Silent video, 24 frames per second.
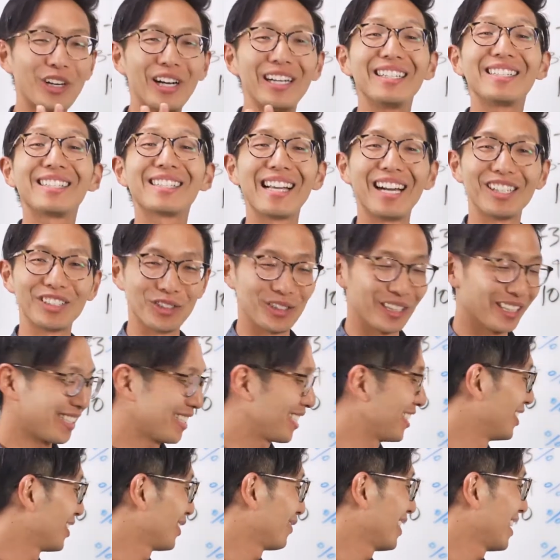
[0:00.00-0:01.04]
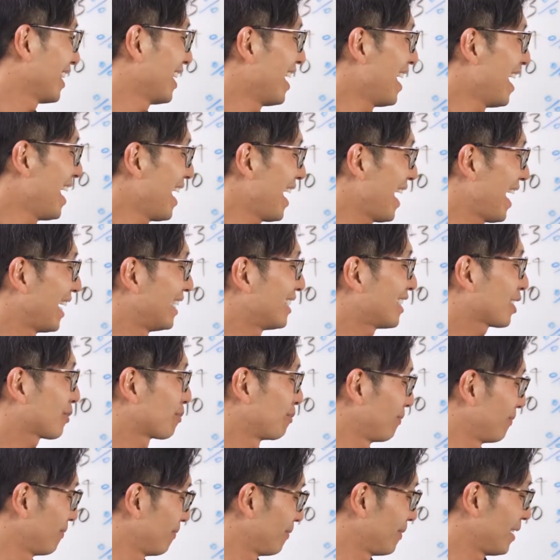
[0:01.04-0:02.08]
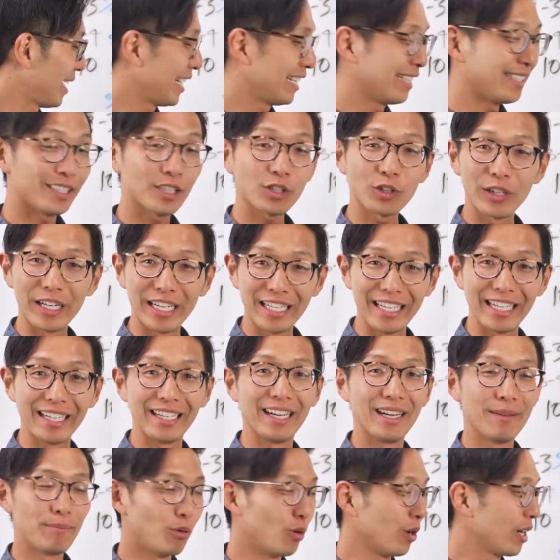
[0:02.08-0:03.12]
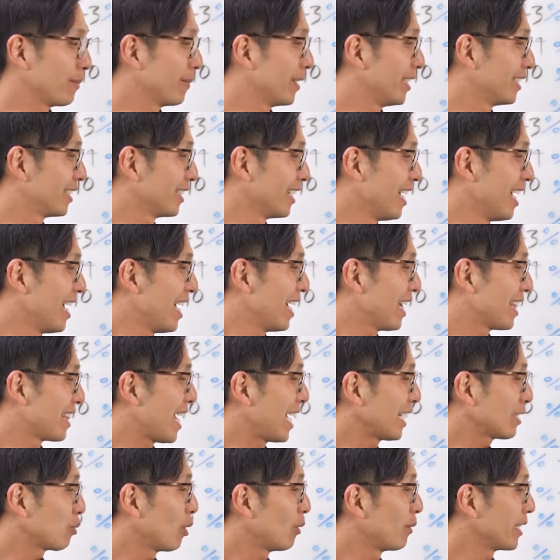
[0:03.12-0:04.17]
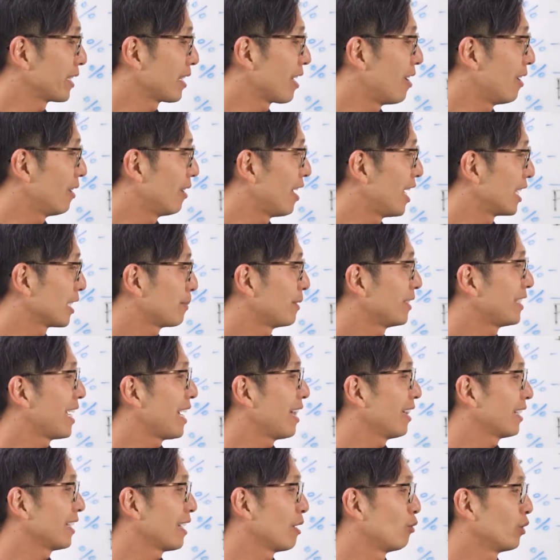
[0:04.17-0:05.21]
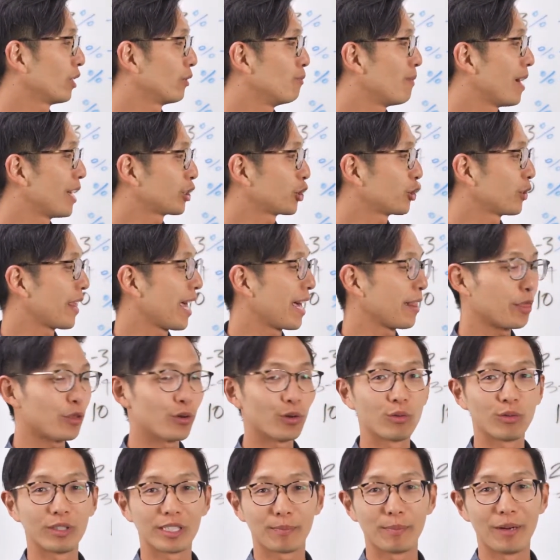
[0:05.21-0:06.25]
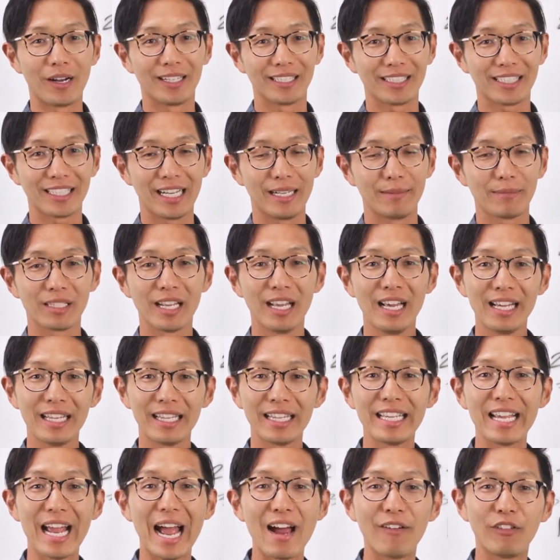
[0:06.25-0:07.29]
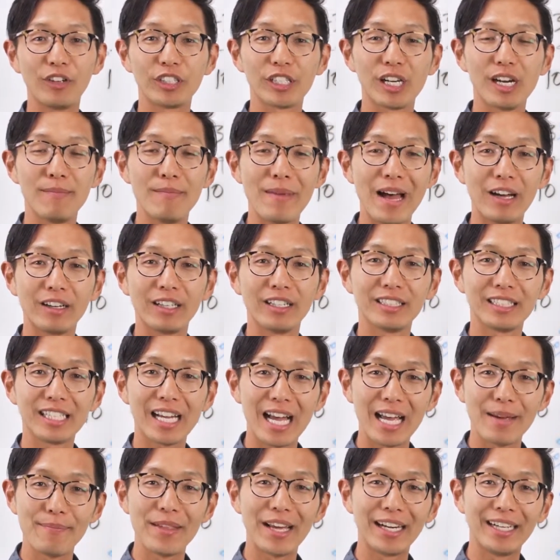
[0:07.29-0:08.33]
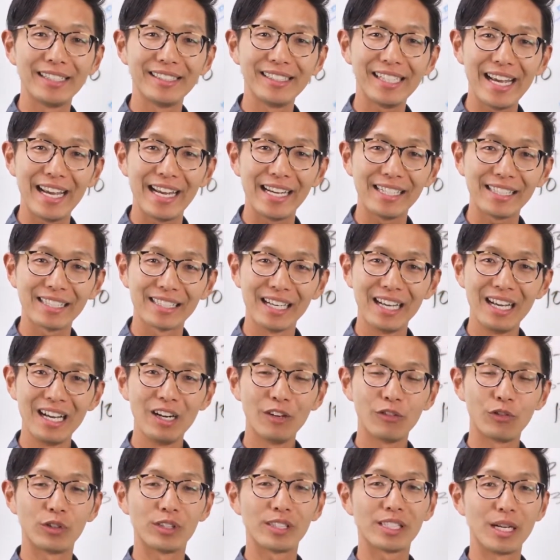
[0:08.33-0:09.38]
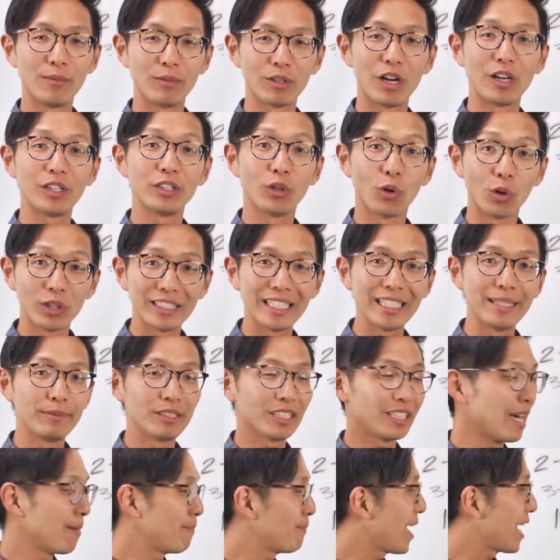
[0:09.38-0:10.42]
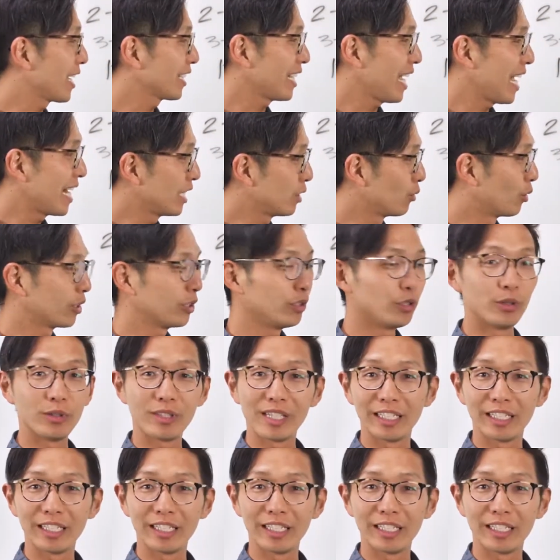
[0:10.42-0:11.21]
schedule, a screening appointment. That's what we call hospitality, and we measure that through response times. The average amount of time that it takes for someone on your team to get back to anyone who's